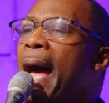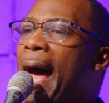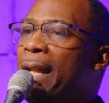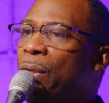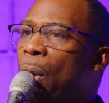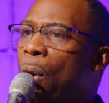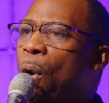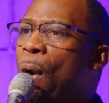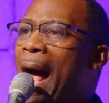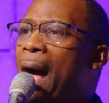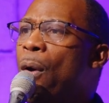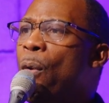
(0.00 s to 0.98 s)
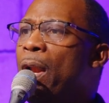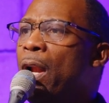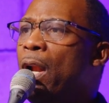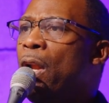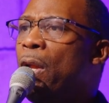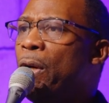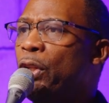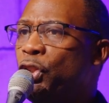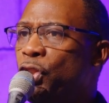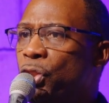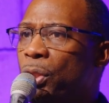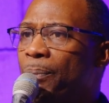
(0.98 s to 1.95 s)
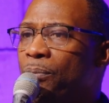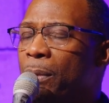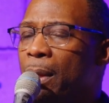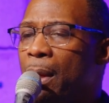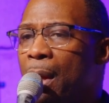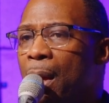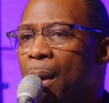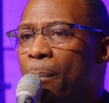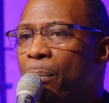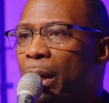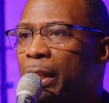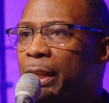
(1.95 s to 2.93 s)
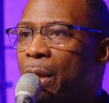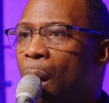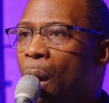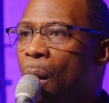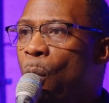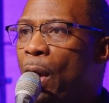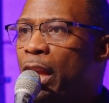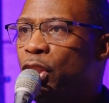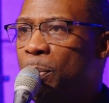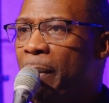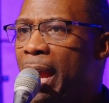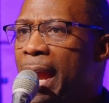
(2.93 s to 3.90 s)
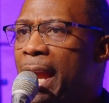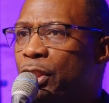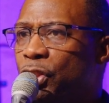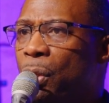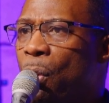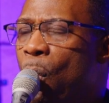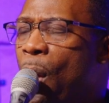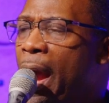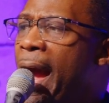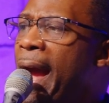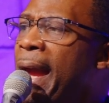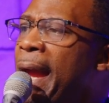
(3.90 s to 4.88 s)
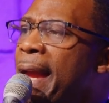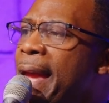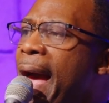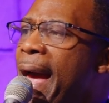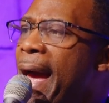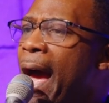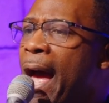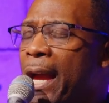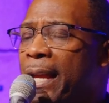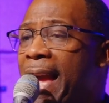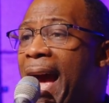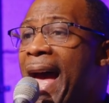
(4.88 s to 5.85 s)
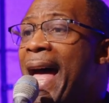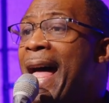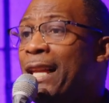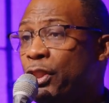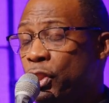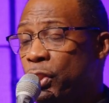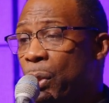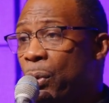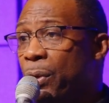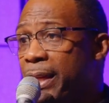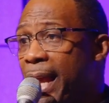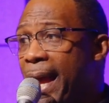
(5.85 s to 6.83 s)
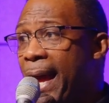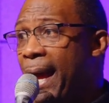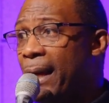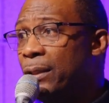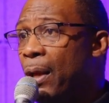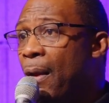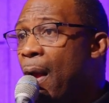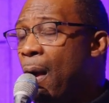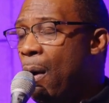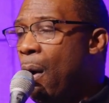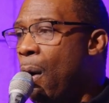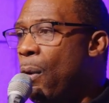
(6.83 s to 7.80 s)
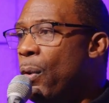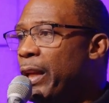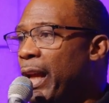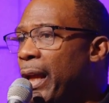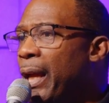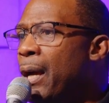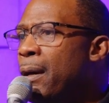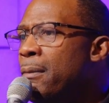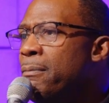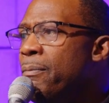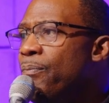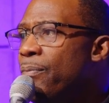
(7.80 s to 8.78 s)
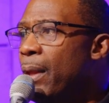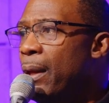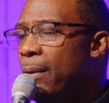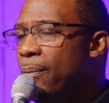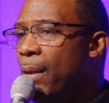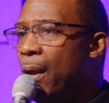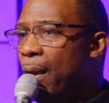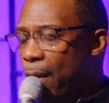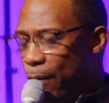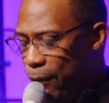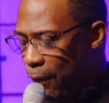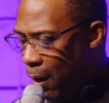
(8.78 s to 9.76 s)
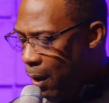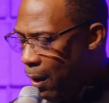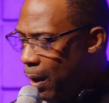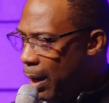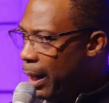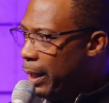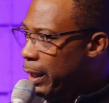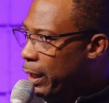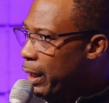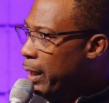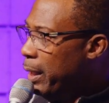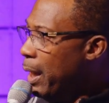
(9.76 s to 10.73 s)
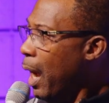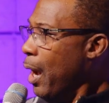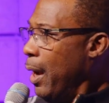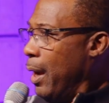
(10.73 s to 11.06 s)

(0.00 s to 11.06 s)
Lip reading: I know how it looks, but he always makes a way. Yeah. Cast your cares on him, for he